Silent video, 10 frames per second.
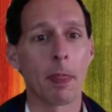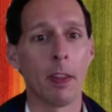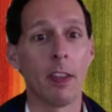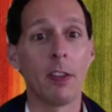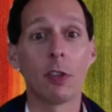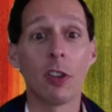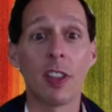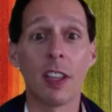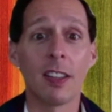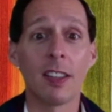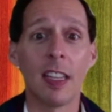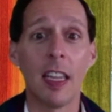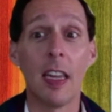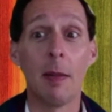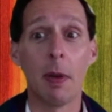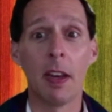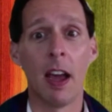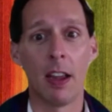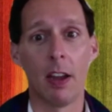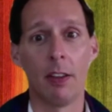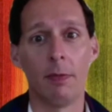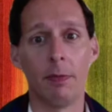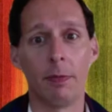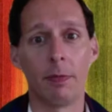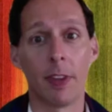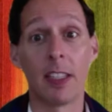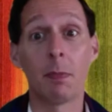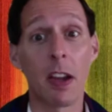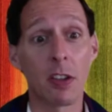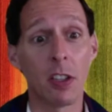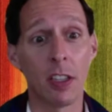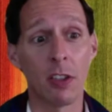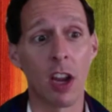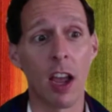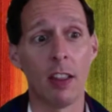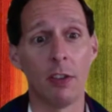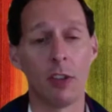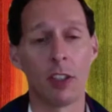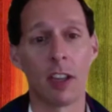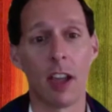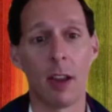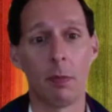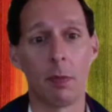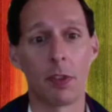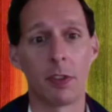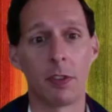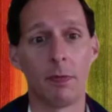These are just things to keep an eye on, especially in challenging times.